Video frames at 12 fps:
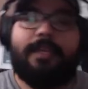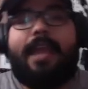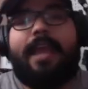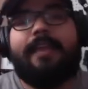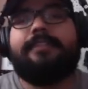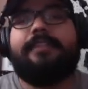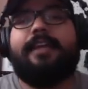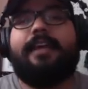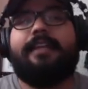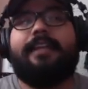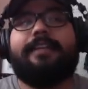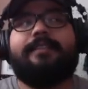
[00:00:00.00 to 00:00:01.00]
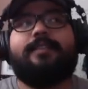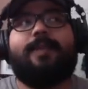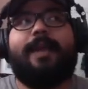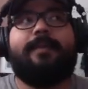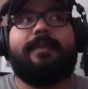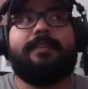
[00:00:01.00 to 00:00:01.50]
Hanks that like
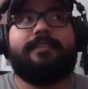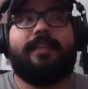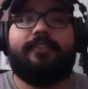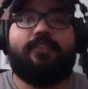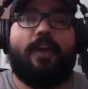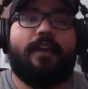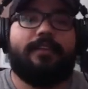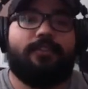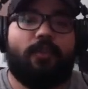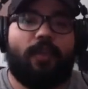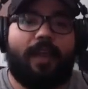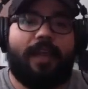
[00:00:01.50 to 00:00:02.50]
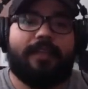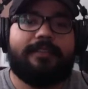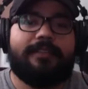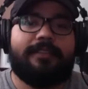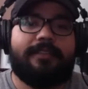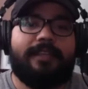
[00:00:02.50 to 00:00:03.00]
inspired me, because like talking to you guys
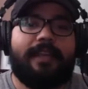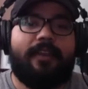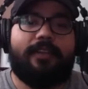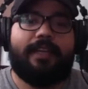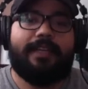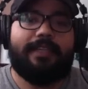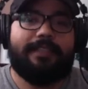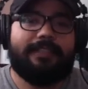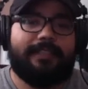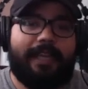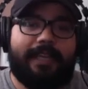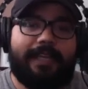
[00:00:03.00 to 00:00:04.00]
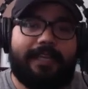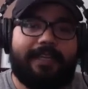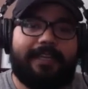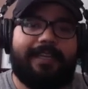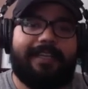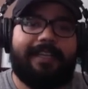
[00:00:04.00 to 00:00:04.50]
and seeing how like
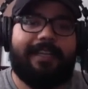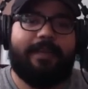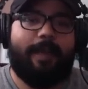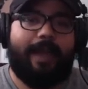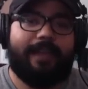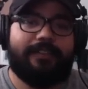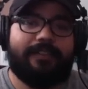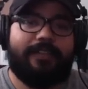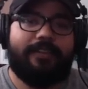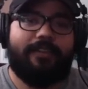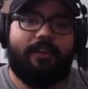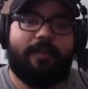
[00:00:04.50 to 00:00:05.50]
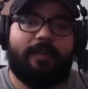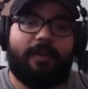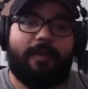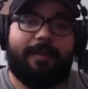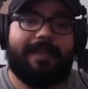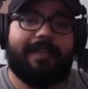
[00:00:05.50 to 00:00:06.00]
excited and like passionate you are
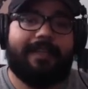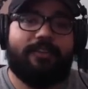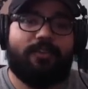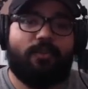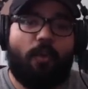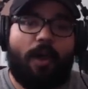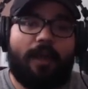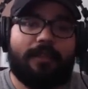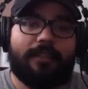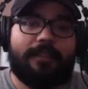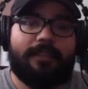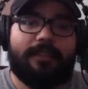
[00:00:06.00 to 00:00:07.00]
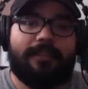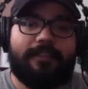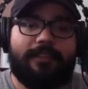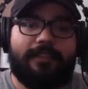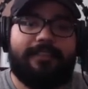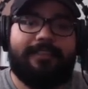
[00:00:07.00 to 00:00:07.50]
about making quality
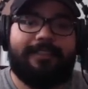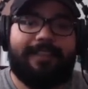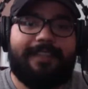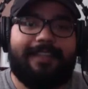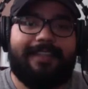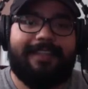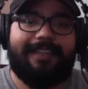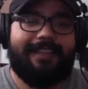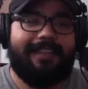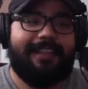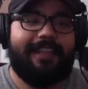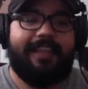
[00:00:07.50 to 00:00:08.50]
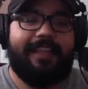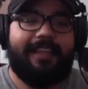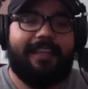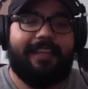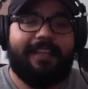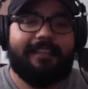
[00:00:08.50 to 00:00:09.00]
goods, and
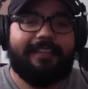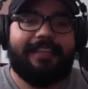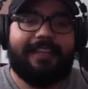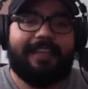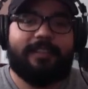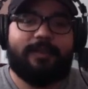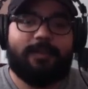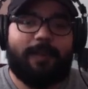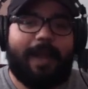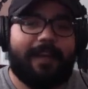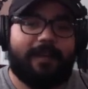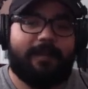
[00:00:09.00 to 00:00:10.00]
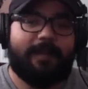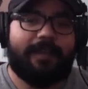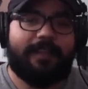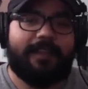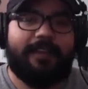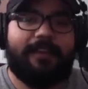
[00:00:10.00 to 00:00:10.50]
it like inspired
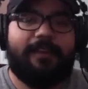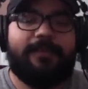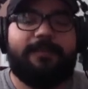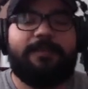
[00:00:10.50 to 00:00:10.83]
me, you know?